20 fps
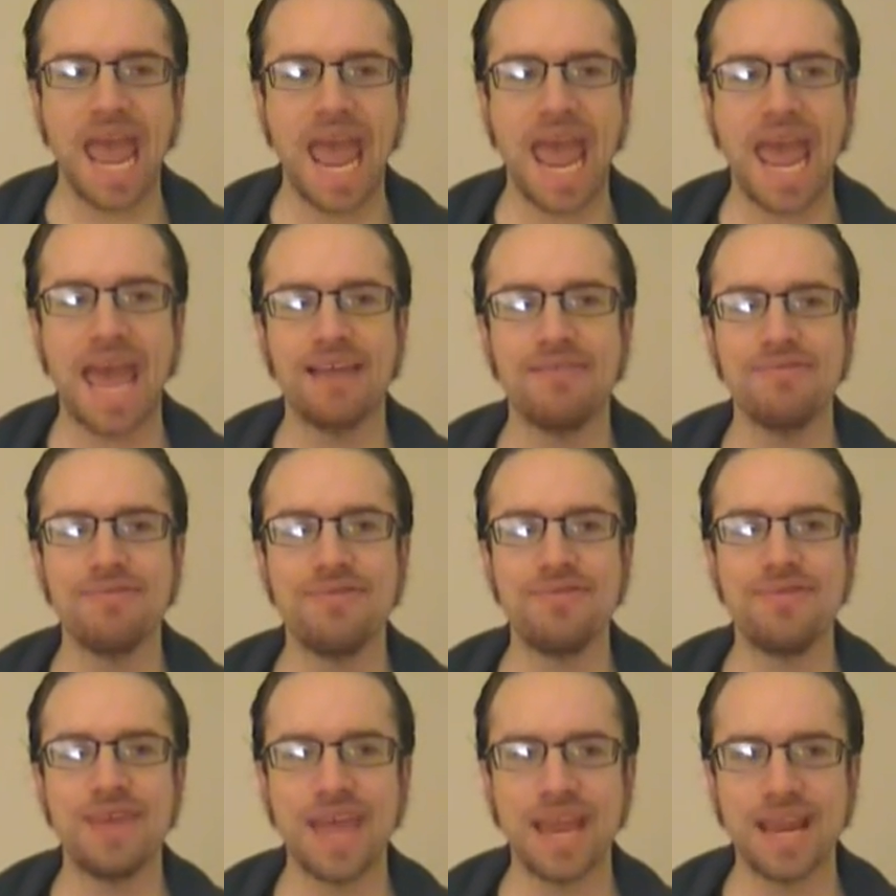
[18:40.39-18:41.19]
And
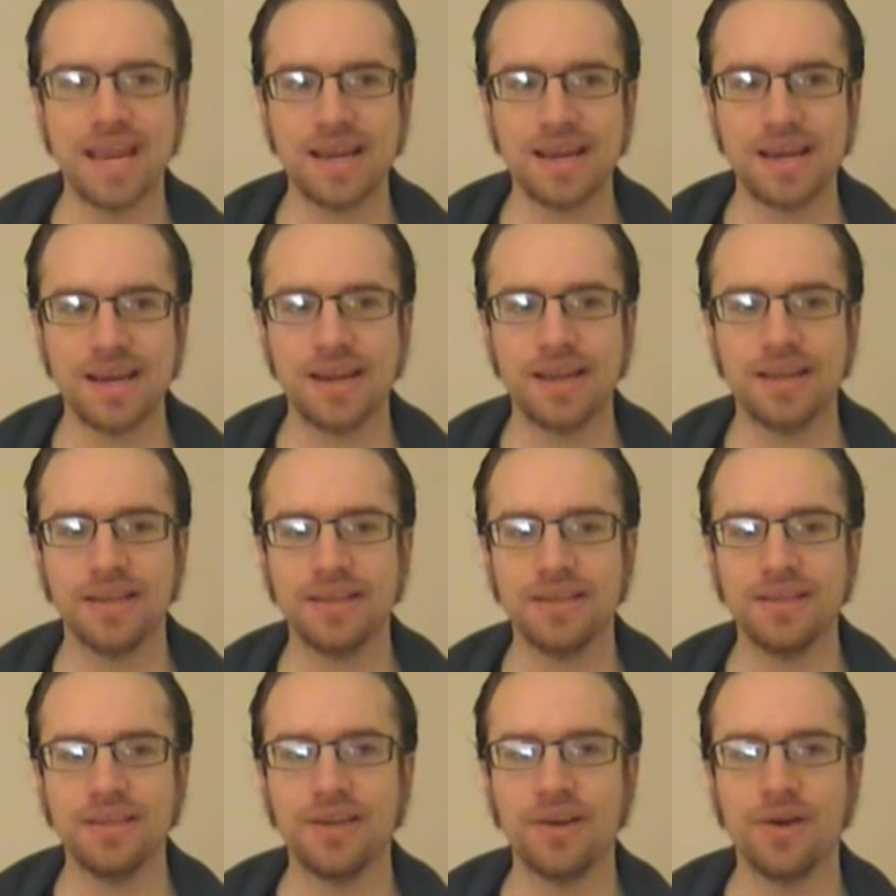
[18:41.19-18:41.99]
then,
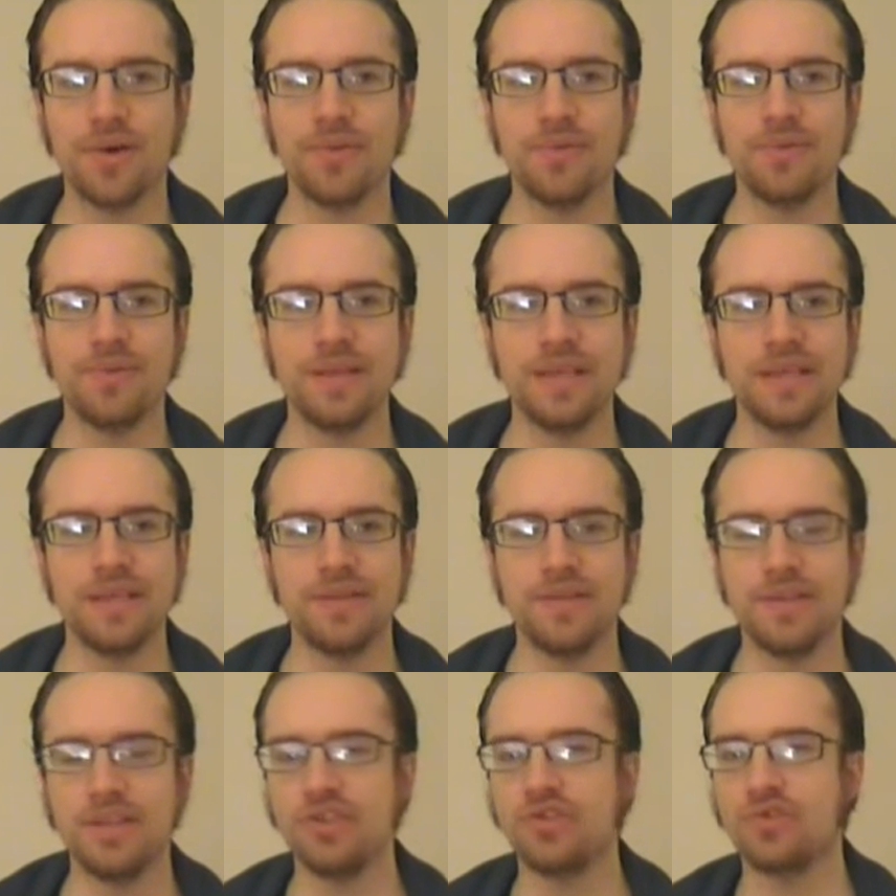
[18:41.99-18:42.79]
you know,
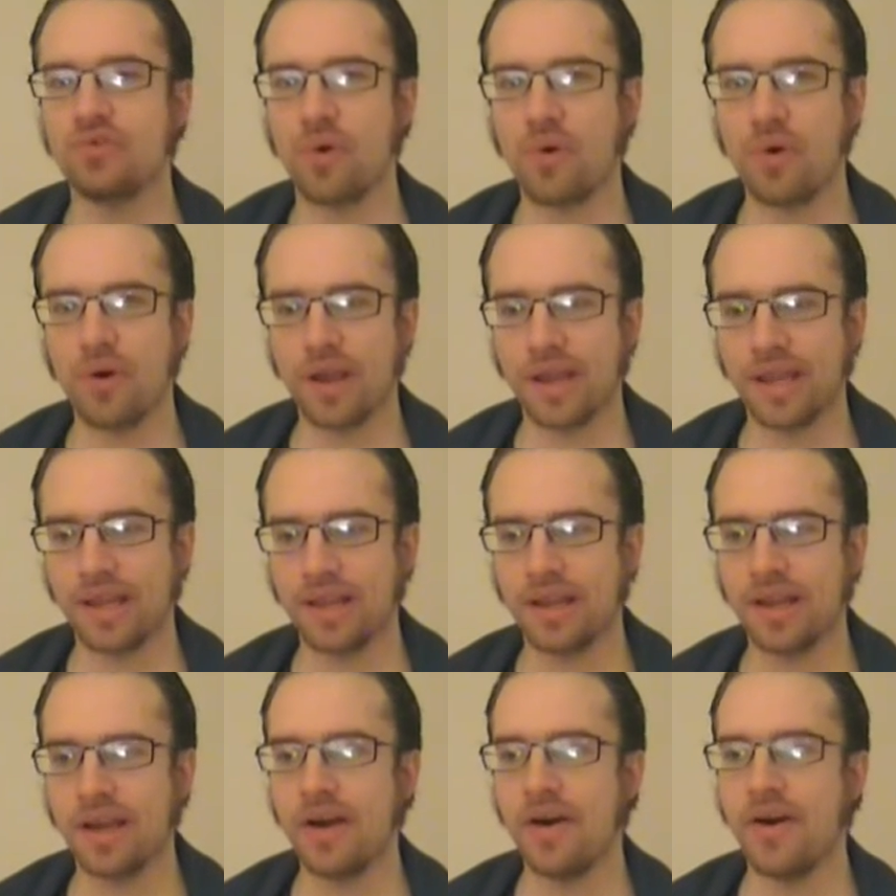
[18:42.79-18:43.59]
the, the
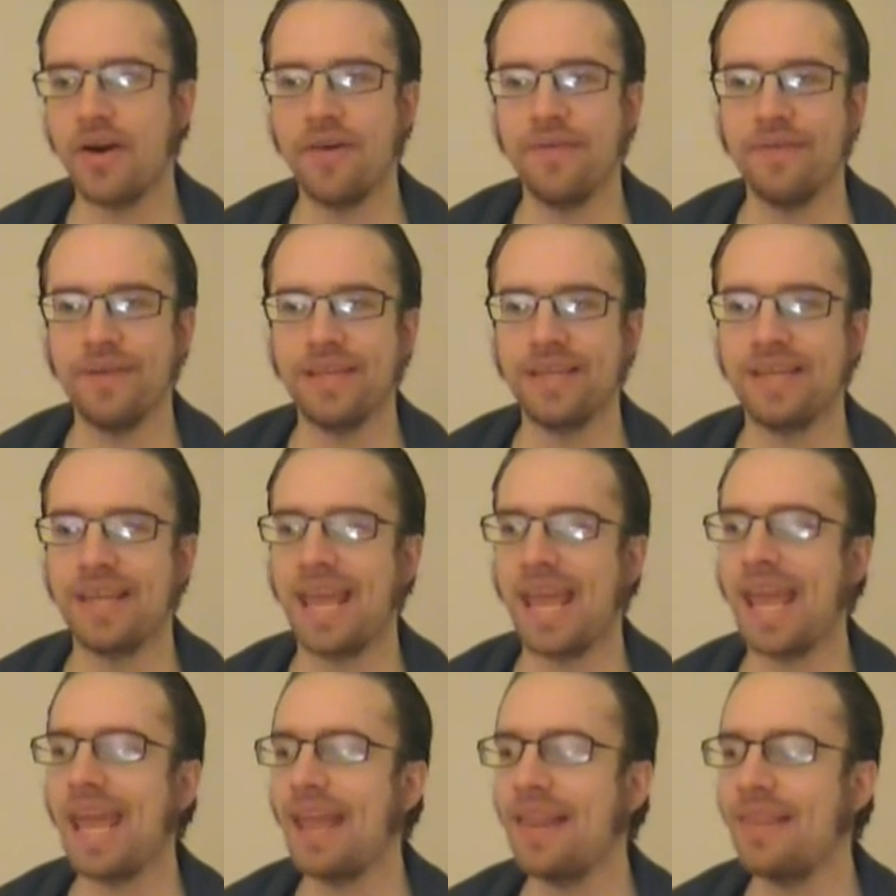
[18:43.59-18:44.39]
drawing of it,
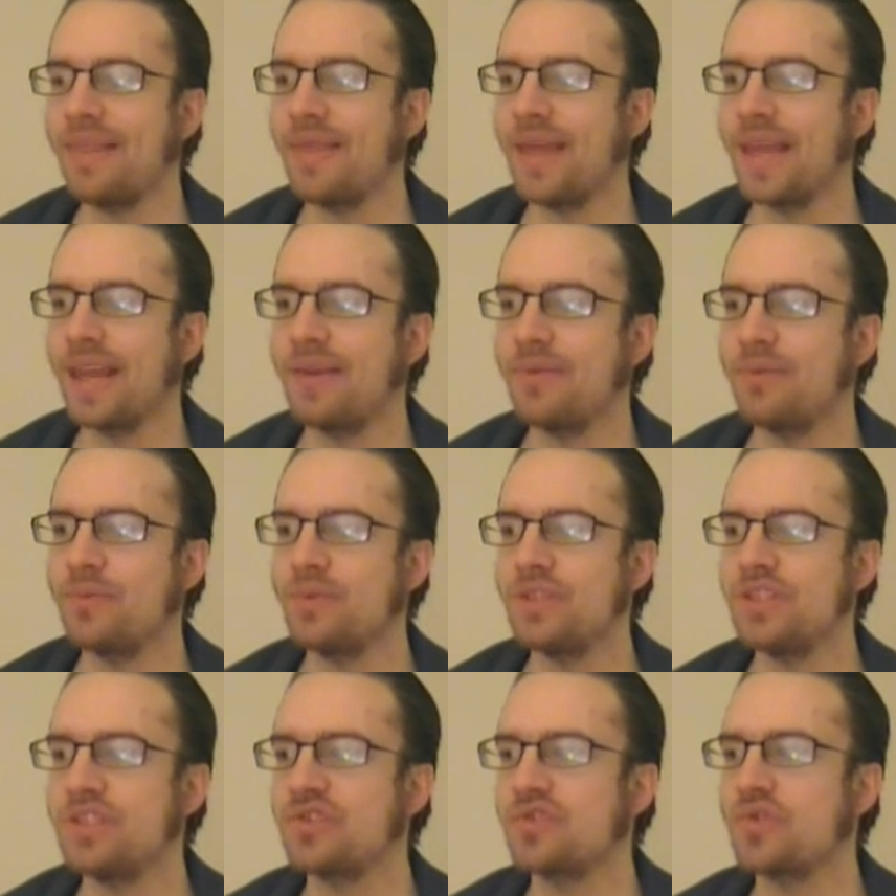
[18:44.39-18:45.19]
and then
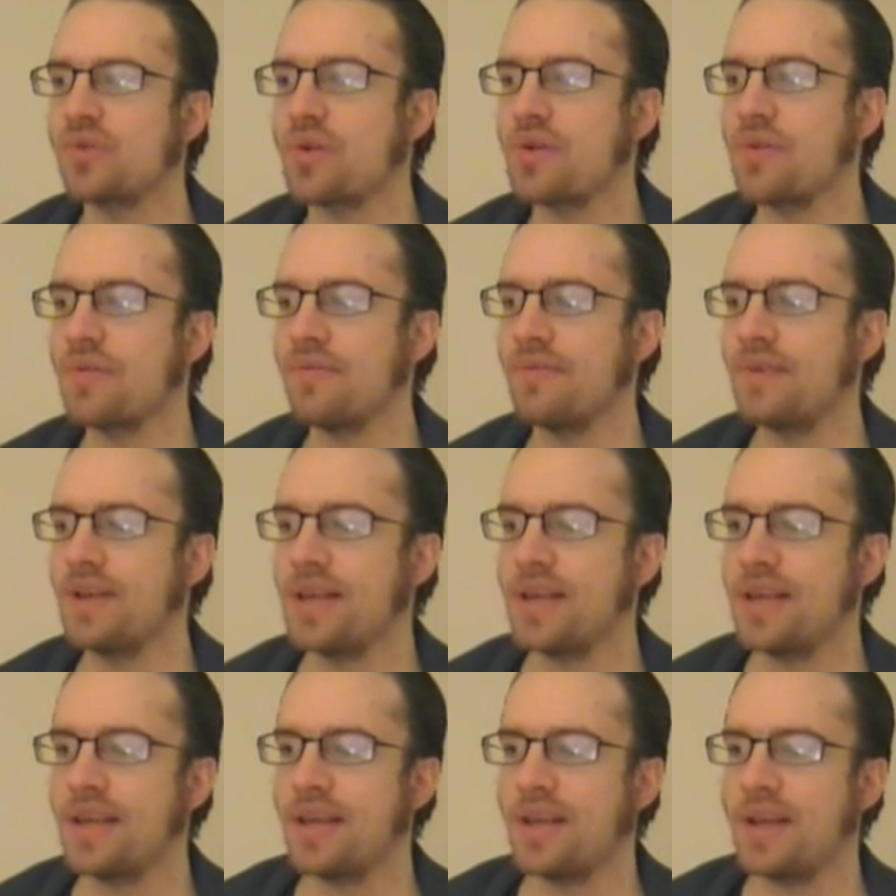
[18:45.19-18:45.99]
we sort of,
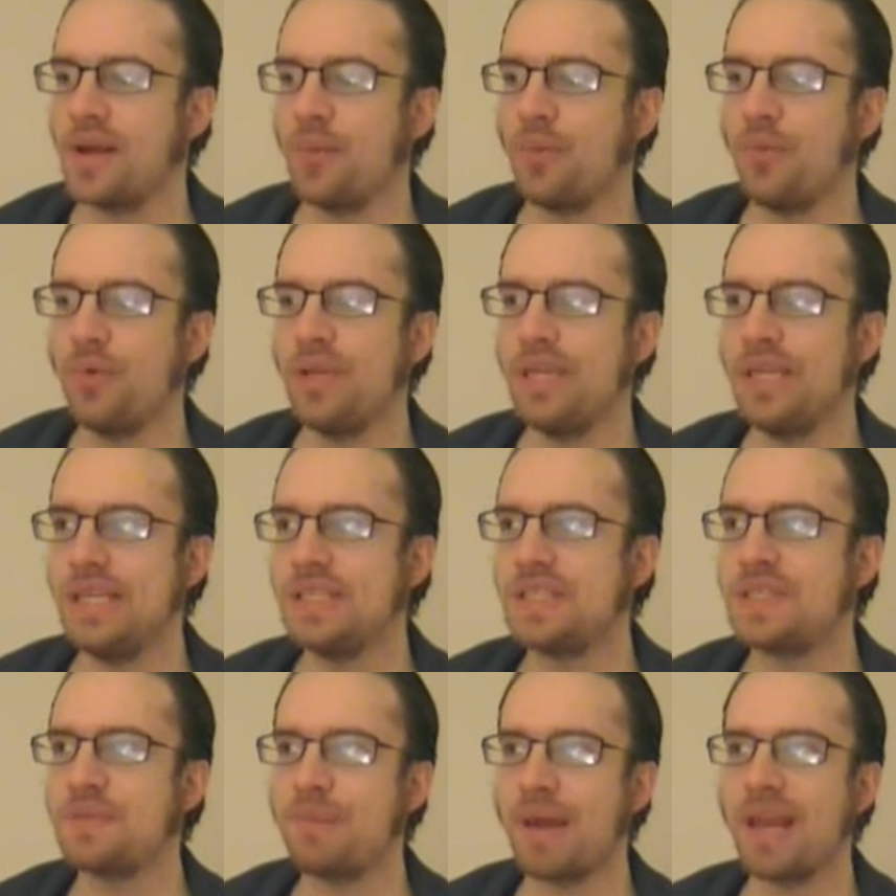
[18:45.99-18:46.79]
we
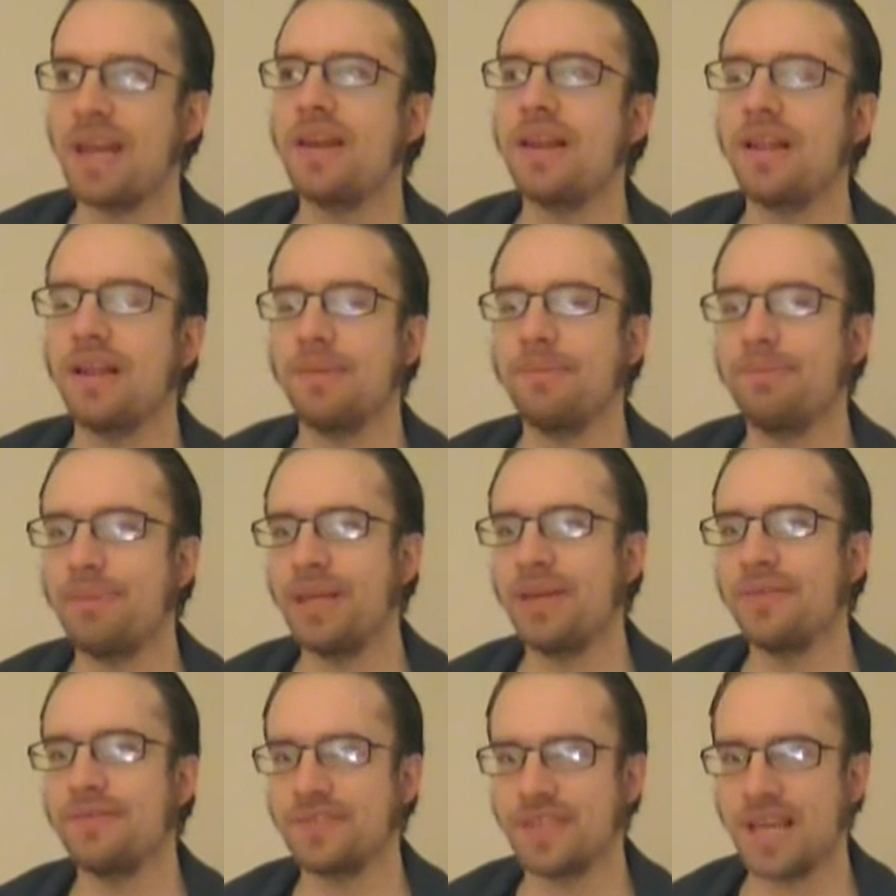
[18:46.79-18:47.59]
spend a
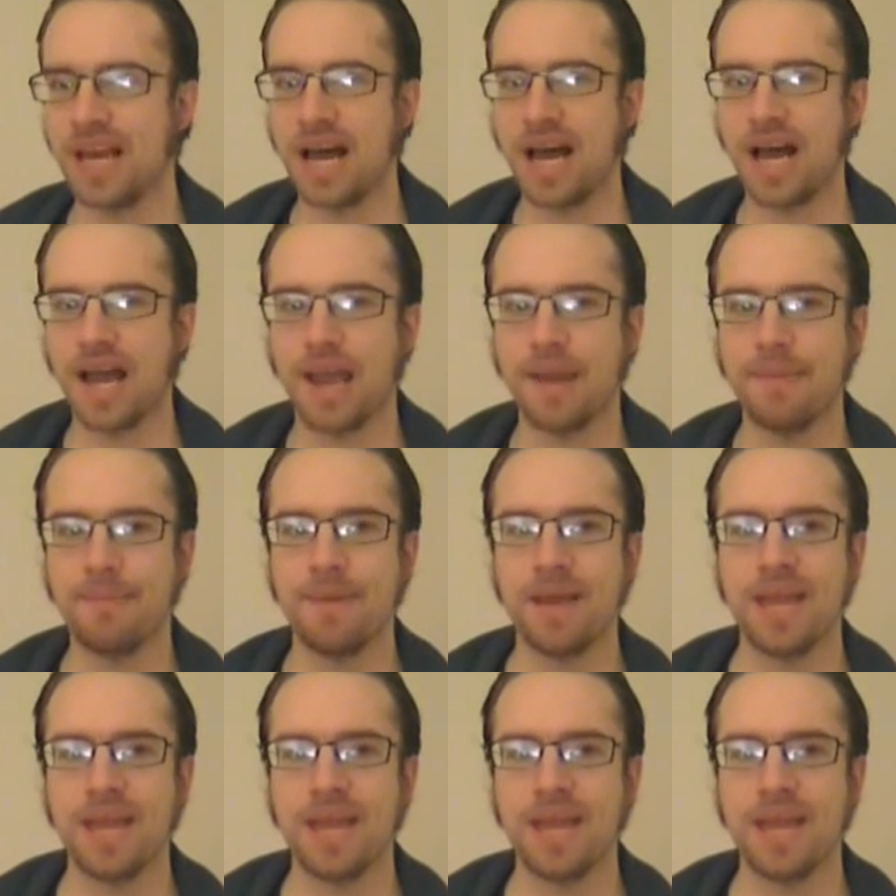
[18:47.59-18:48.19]
bit of time